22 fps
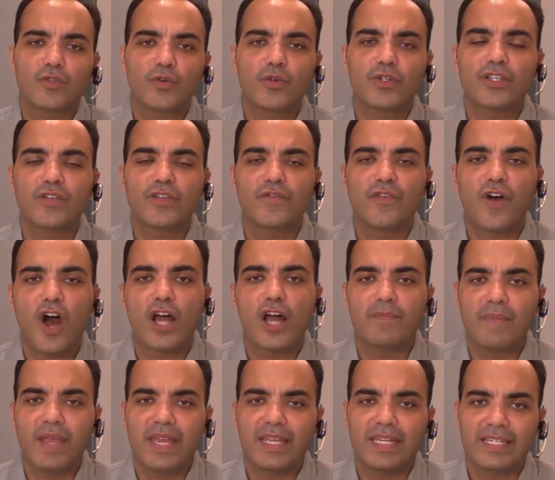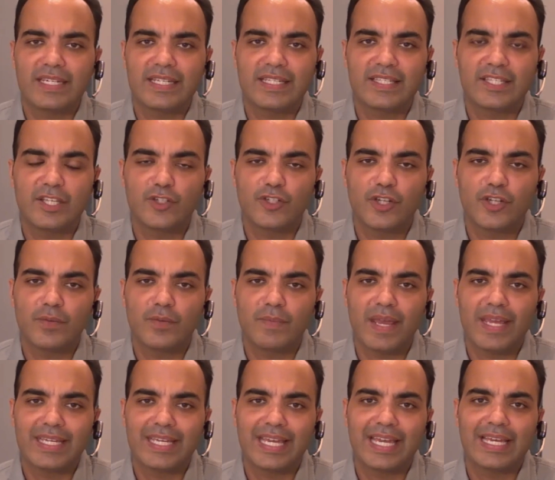of automated decision
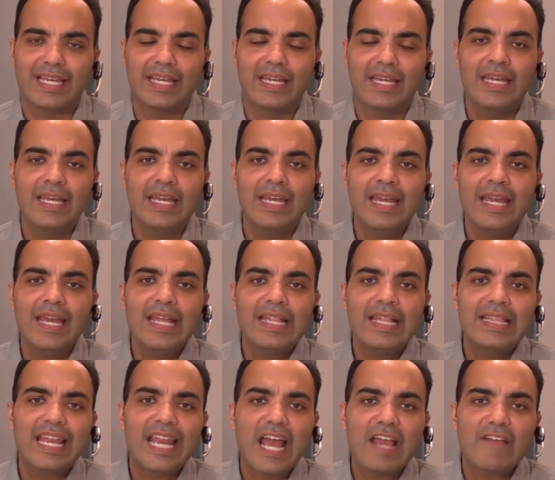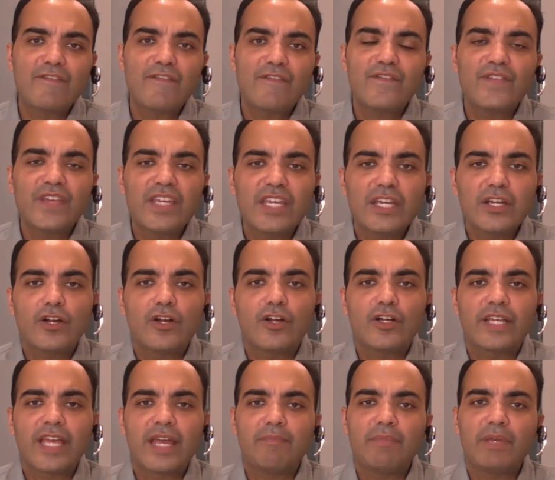making that I
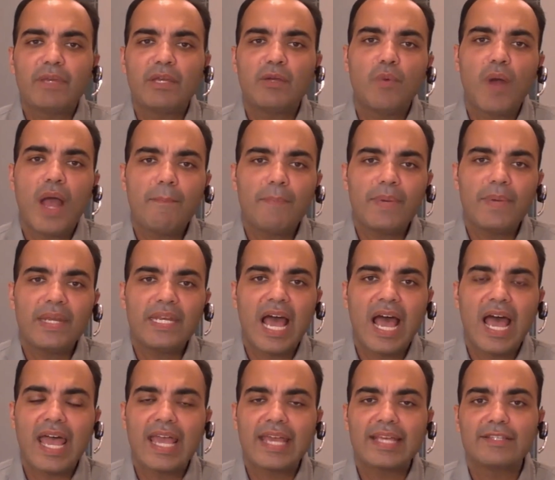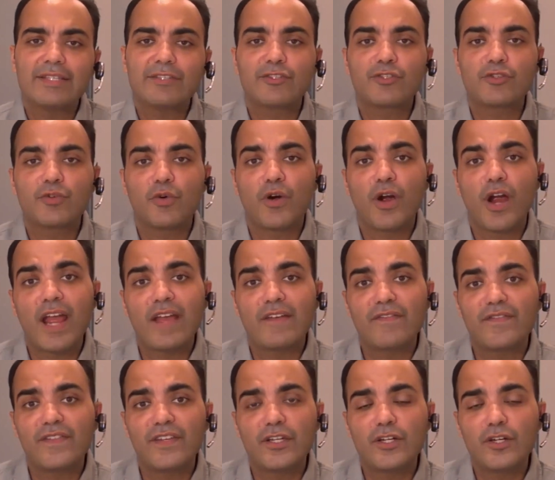fear can be weaponized, or
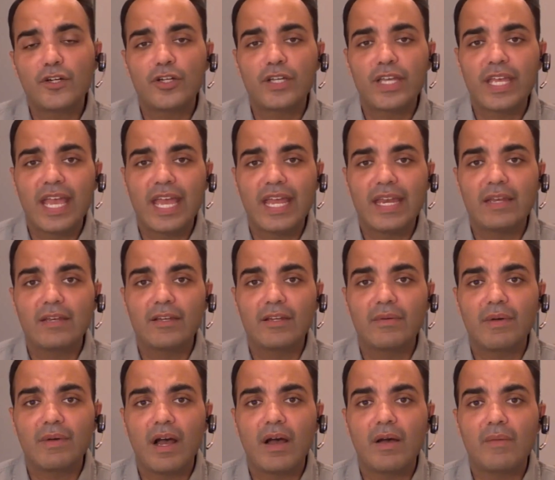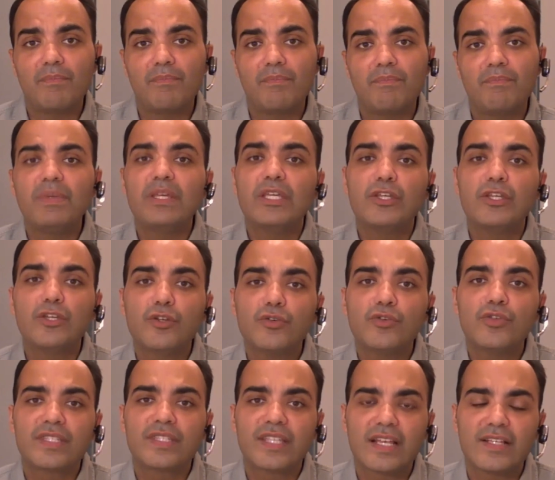I fear can be
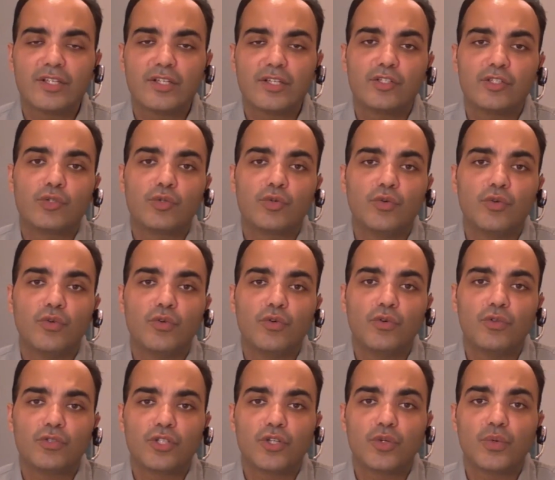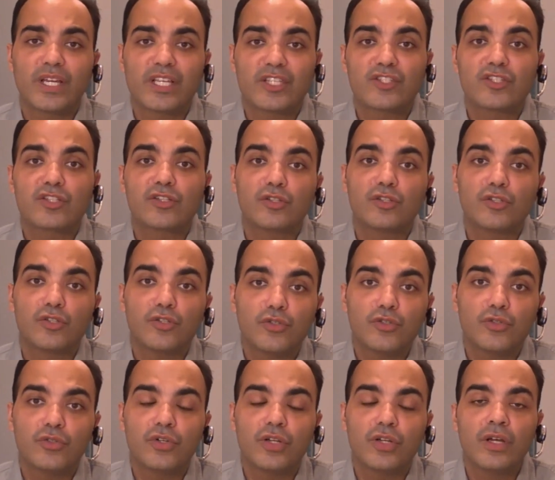used as a tool to
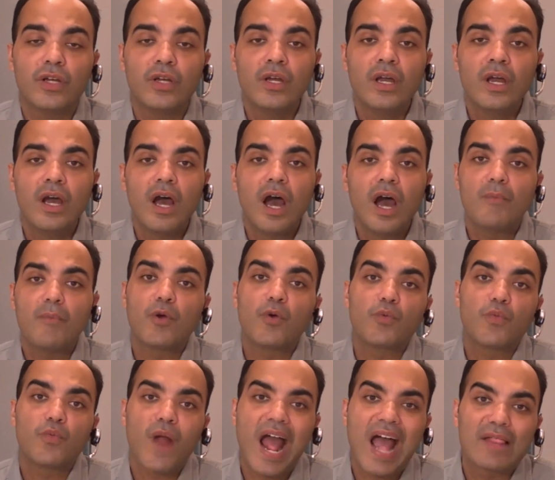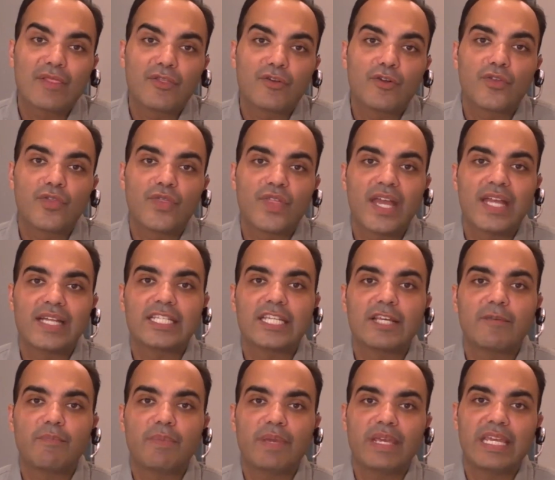exclude rather than
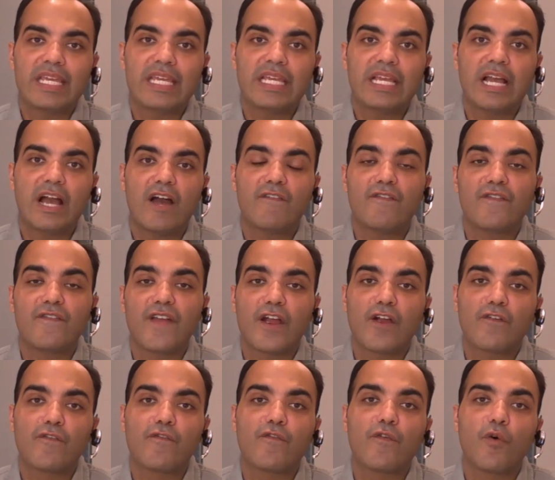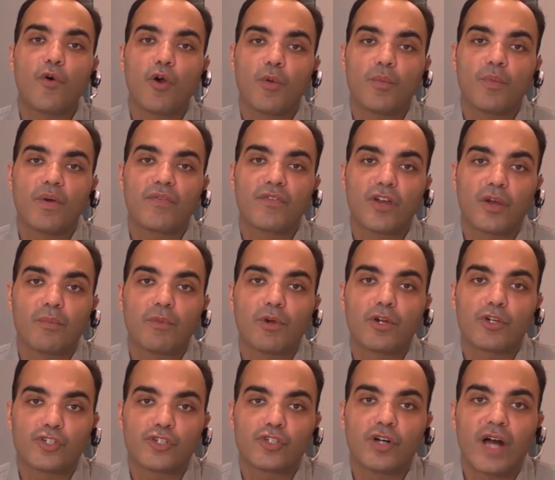to be a fair form of
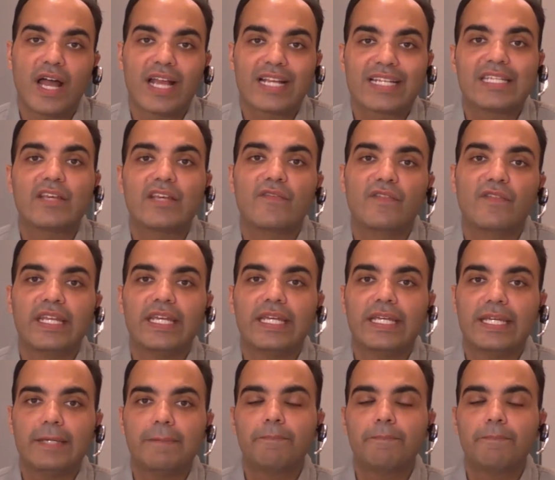commercial activity.